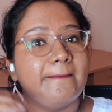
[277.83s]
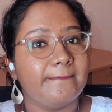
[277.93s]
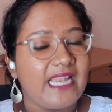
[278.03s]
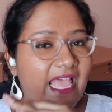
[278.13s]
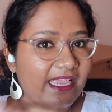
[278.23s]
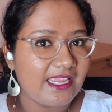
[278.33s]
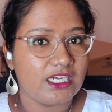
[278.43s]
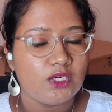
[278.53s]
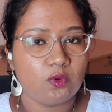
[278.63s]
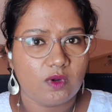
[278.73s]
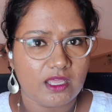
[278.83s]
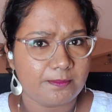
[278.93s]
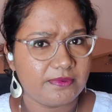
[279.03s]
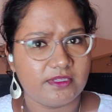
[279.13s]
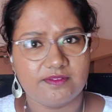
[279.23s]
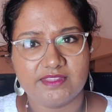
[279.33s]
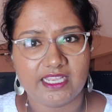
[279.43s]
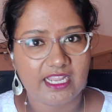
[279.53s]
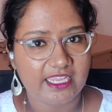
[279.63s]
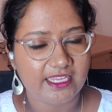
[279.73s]
blanket roll up if
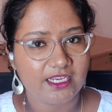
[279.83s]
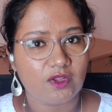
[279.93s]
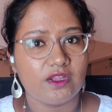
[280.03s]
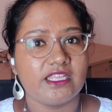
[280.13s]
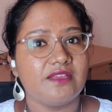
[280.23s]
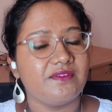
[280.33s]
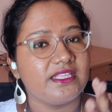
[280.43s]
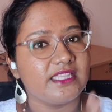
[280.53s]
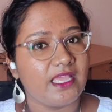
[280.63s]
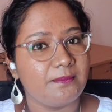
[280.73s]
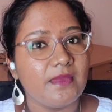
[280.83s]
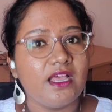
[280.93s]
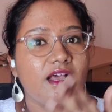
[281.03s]
they like it, or giving them